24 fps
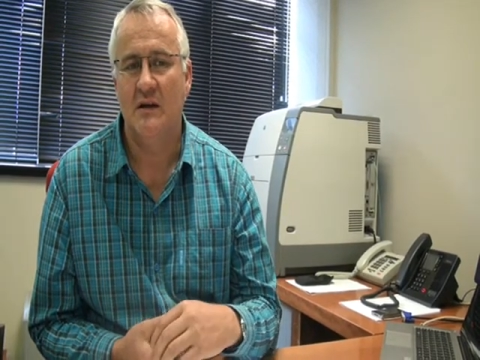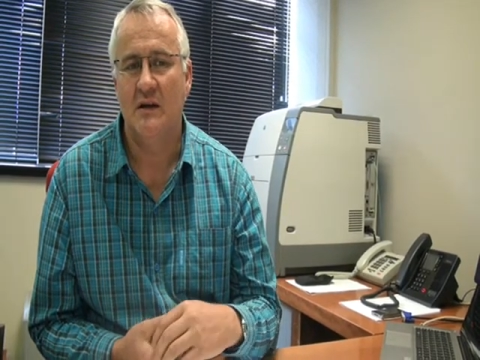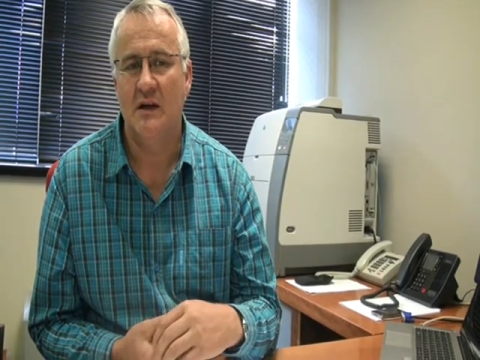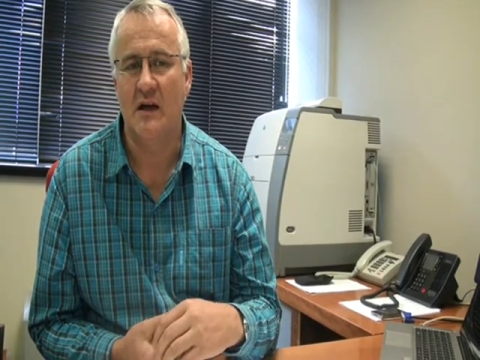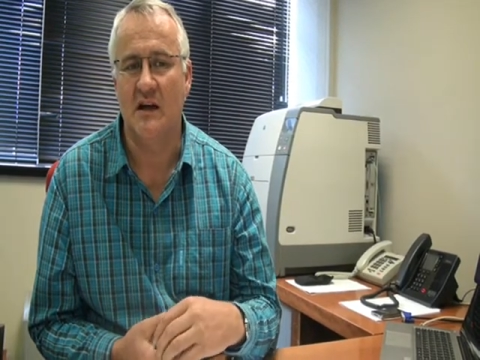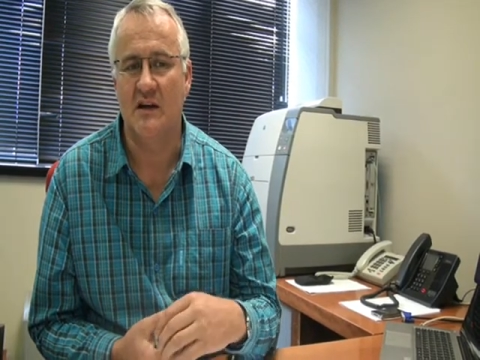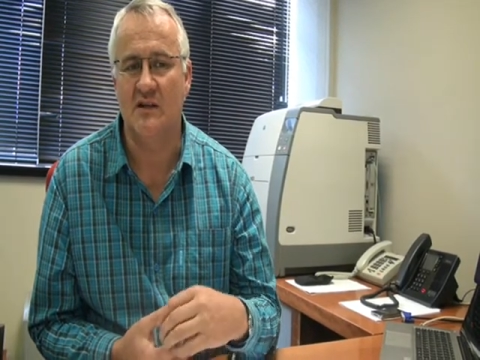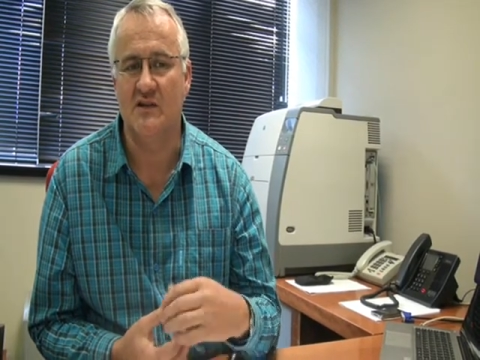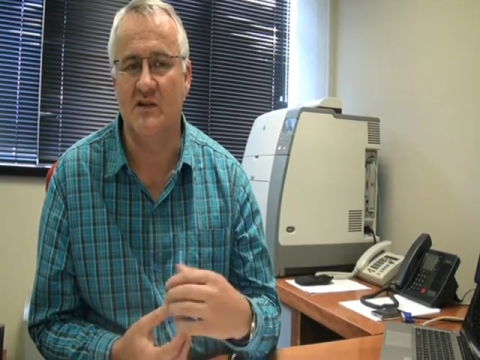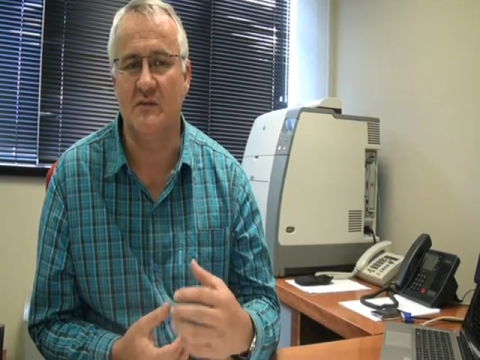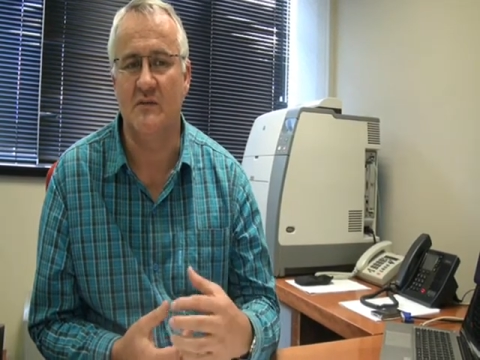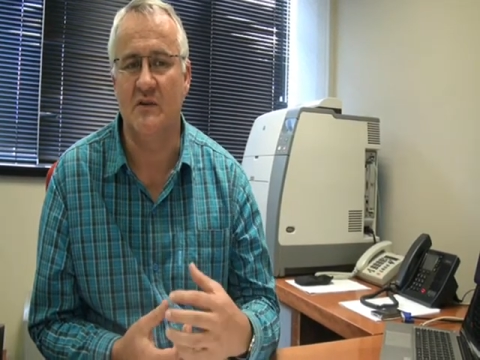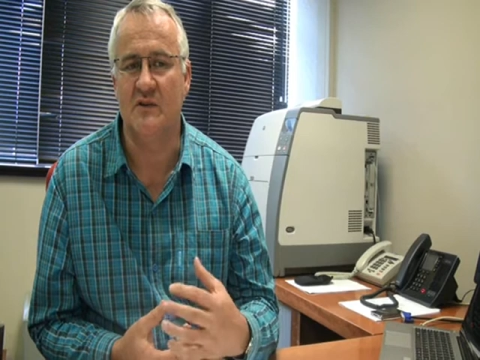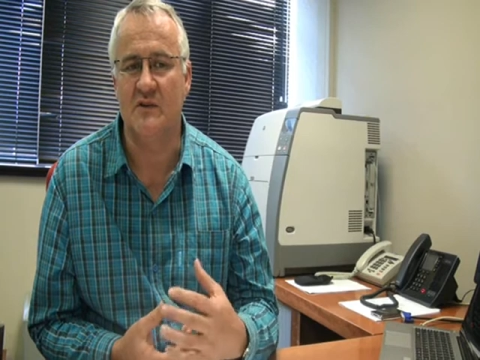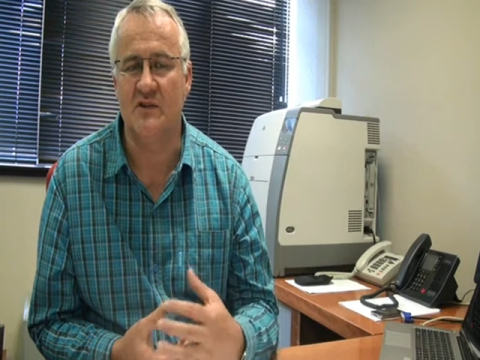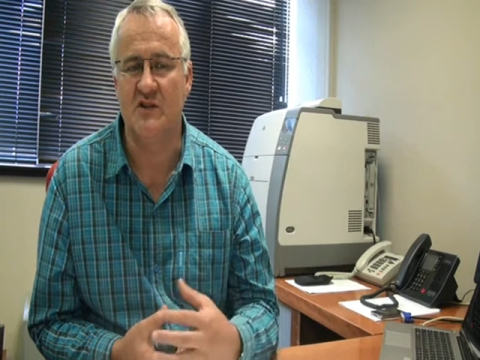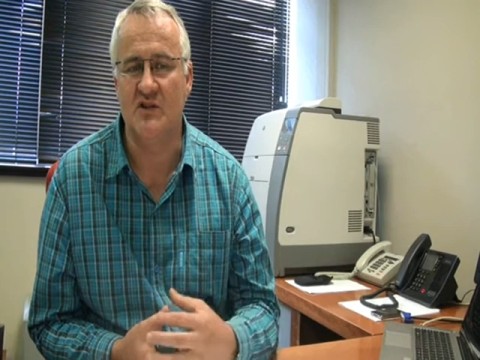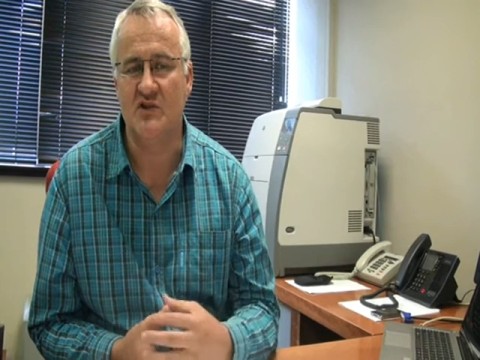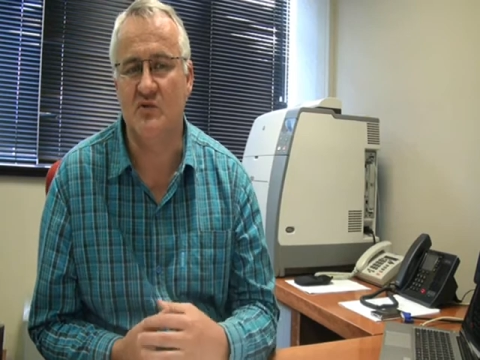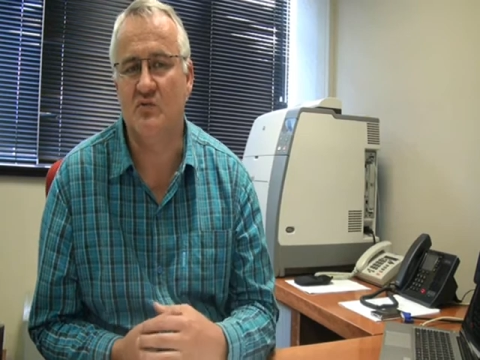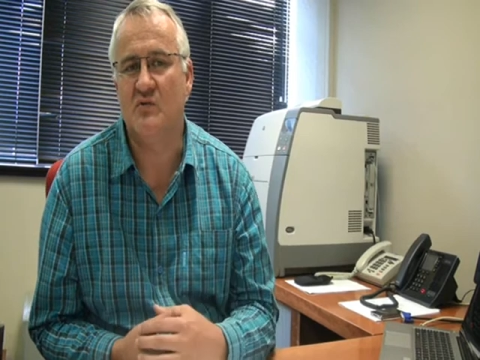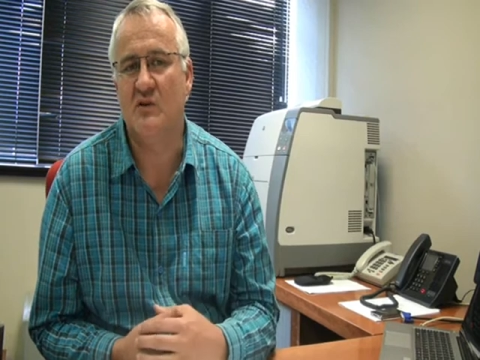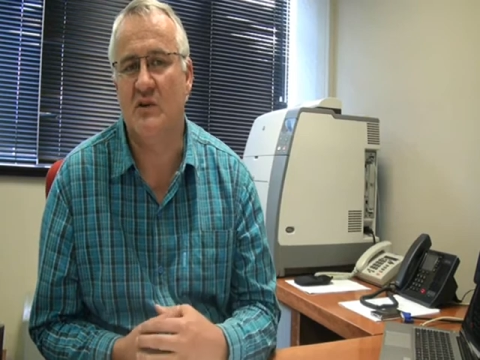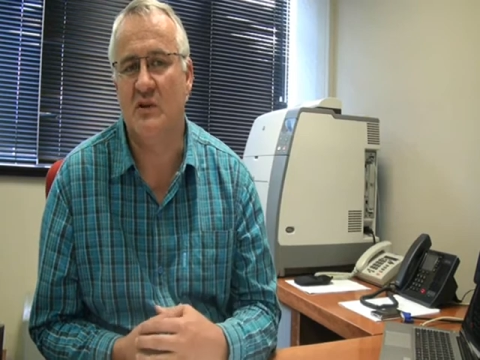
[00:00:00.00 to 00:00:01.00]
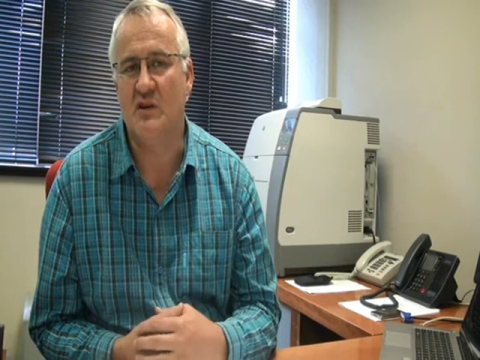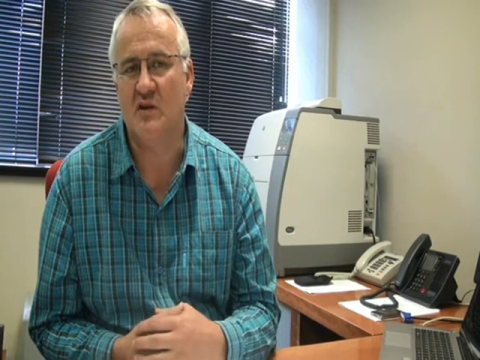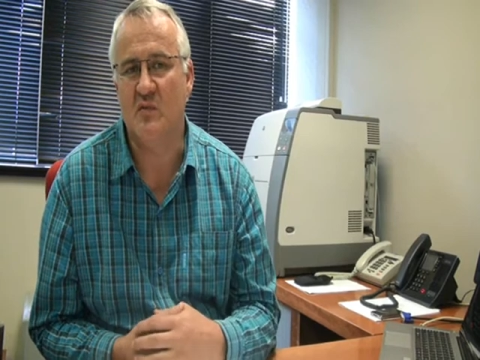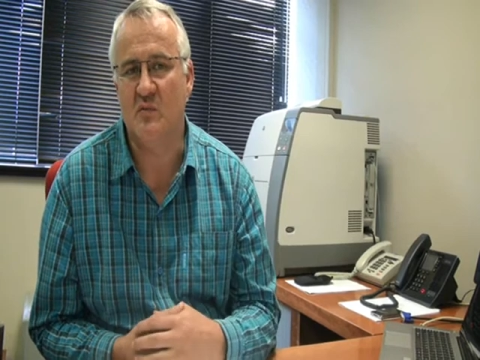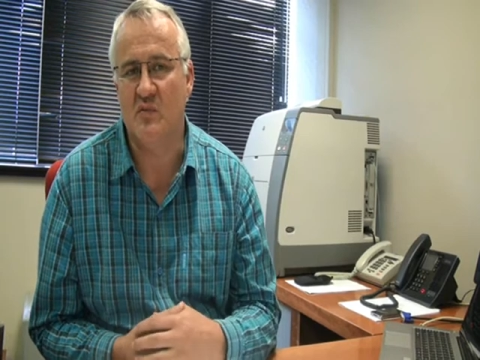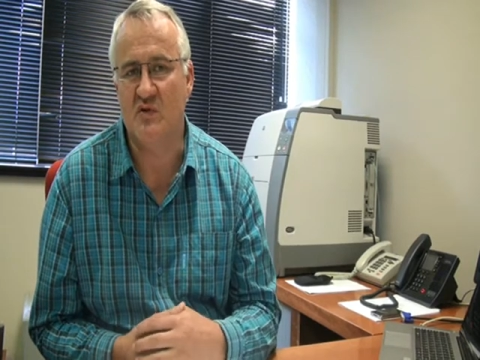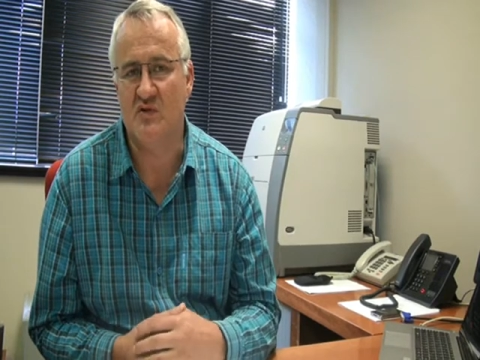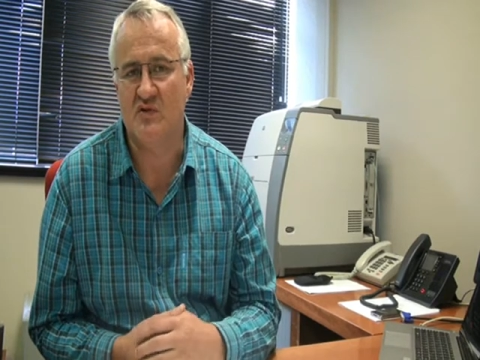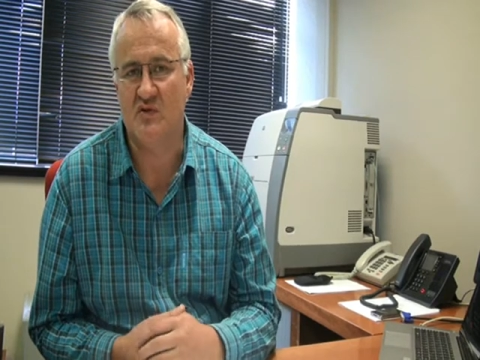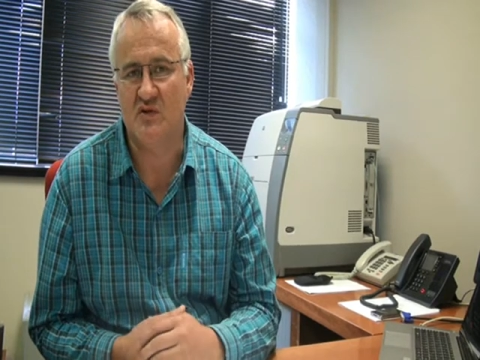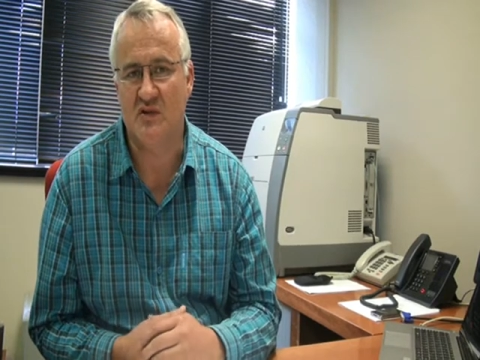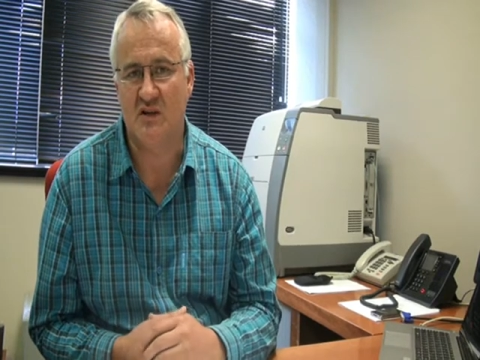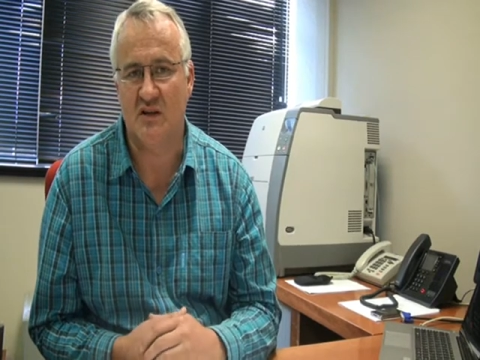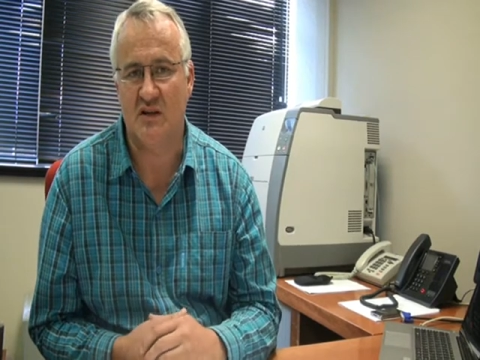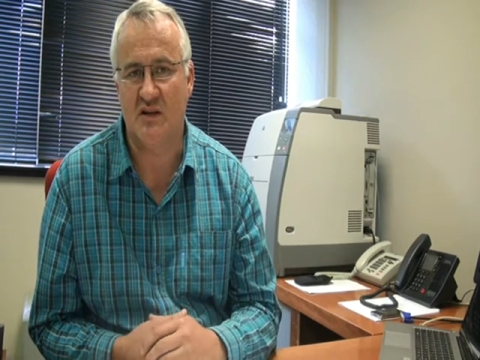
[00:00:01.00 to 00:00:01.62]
activities within Business